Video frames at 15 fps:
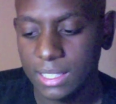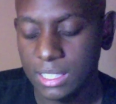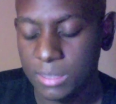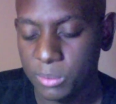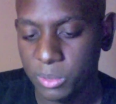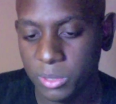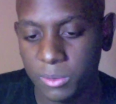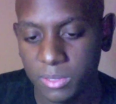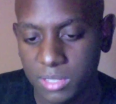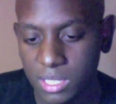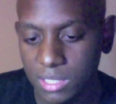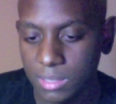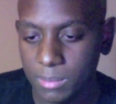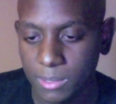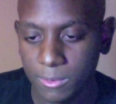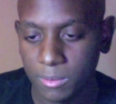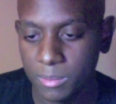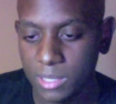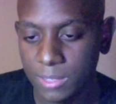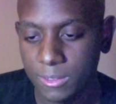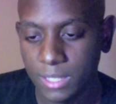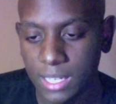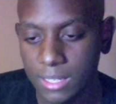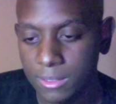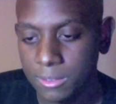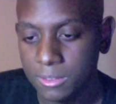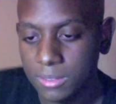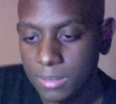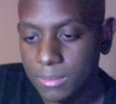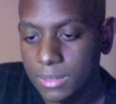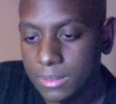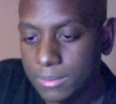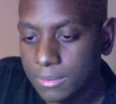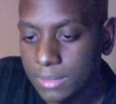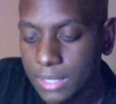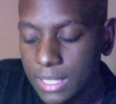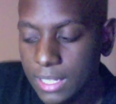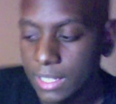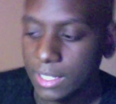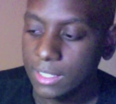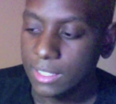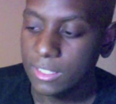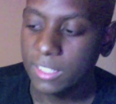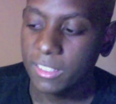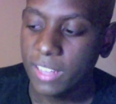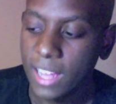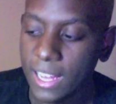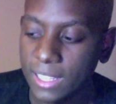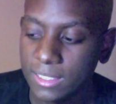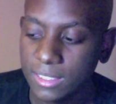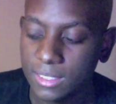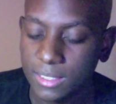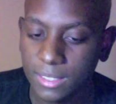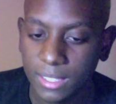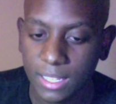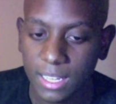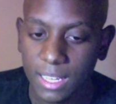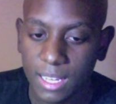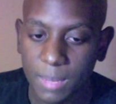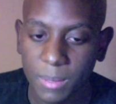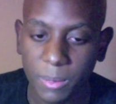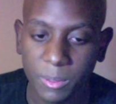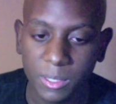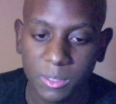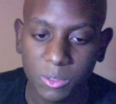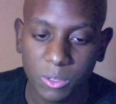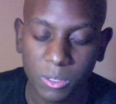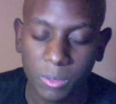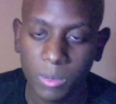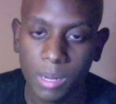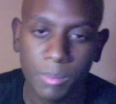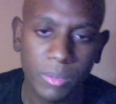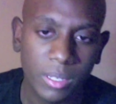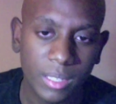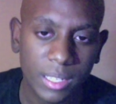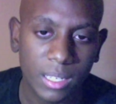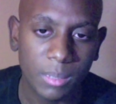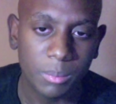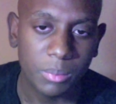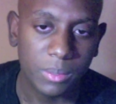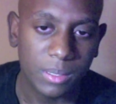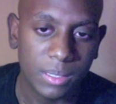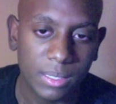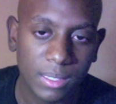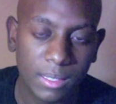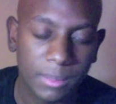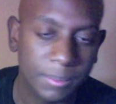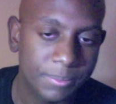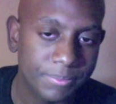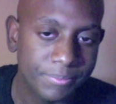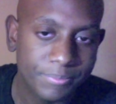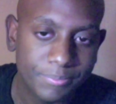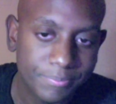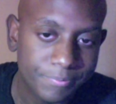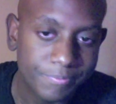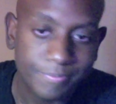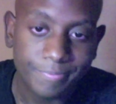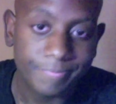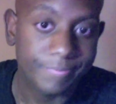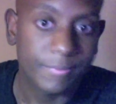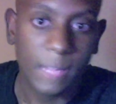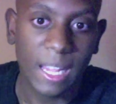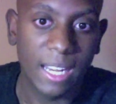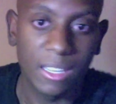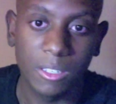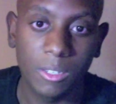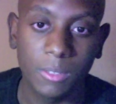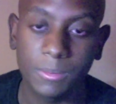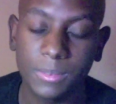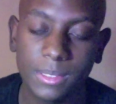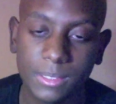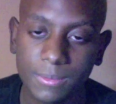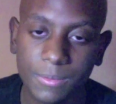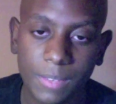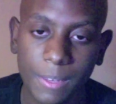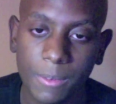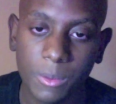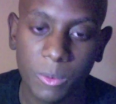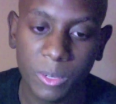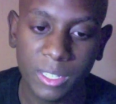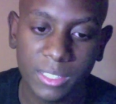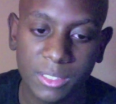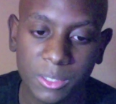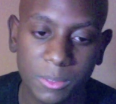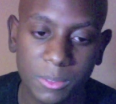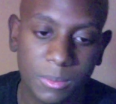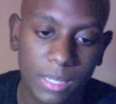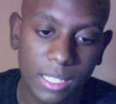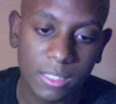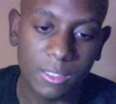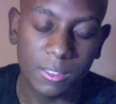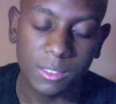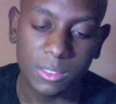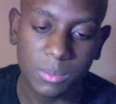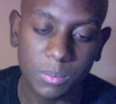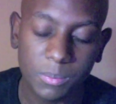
or you want to see something from a different angle or something, just ask. Not really sure why I'm bringing it up, but I don't know if you wanted to. I don't know. It's